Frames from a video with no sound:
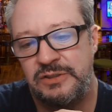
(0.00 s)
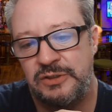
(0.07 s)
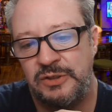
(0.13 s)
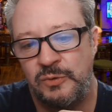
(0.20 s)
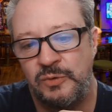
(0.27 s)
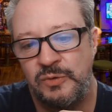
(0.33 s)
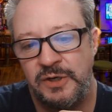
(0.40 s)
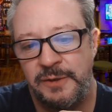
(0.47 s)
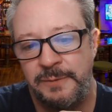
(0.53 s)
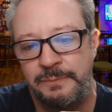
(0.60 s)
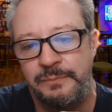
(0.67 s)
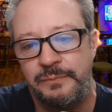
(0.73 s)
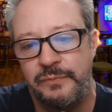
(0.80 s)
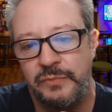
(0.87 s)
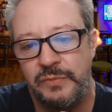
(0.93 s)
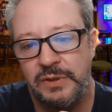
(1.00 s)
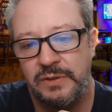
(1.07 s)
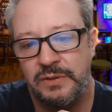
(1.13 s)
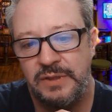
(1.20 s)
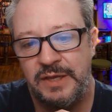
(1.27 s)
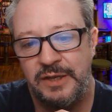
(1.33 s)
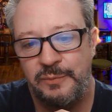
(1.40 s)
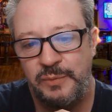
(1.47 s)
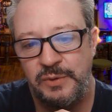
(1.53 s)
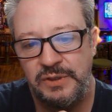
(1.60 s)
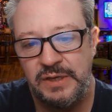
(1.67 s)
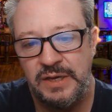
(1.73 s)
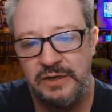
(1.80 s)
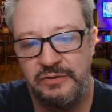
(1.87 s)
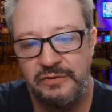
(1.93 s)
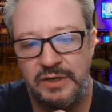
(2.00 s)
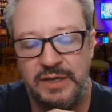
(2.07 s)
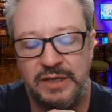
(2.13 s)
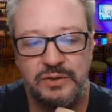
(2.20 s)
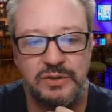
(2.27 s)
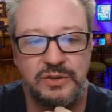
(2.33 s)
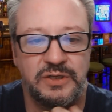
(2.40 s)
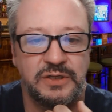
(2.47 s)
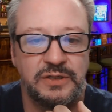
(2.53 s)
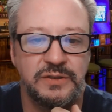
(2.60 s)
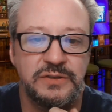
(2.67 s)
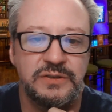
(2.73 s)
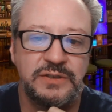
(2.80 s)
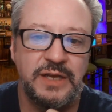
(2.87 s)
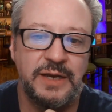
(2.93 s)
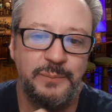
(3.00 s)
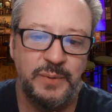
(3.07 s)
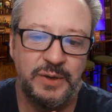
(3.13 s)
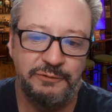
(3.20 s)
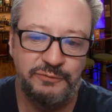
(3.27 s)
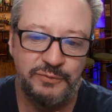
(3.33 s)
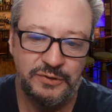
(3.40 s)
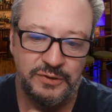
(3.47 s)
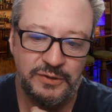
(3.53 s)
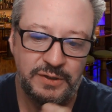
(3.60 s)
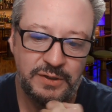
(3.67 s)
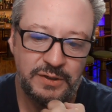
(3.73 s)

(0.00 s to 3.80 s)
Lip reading: So that'll be kind of the next step after